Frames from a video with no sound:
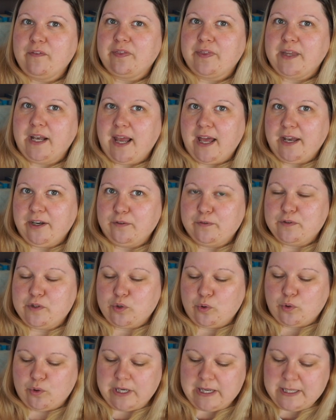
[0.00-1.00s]
the land of
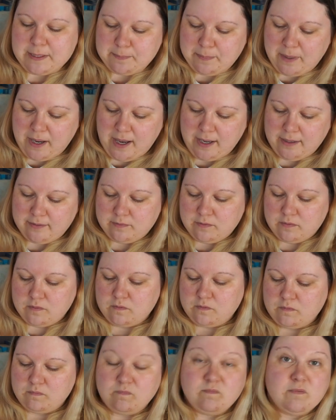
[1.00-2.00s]
stories but
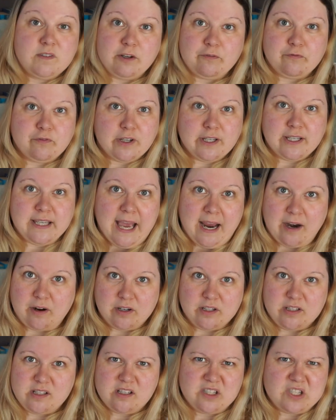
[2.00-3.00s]
different
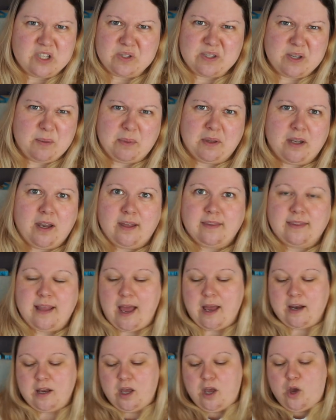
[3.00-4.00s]
characters or something like
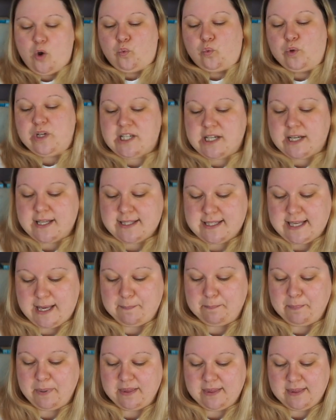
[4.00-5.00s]
that we shall
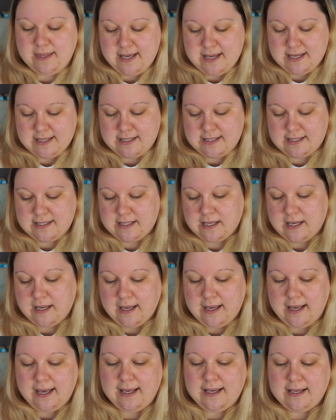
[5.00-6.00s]
see but this
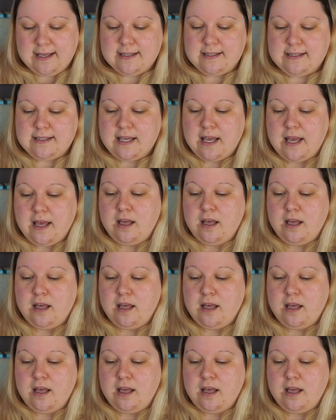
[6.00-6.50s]
is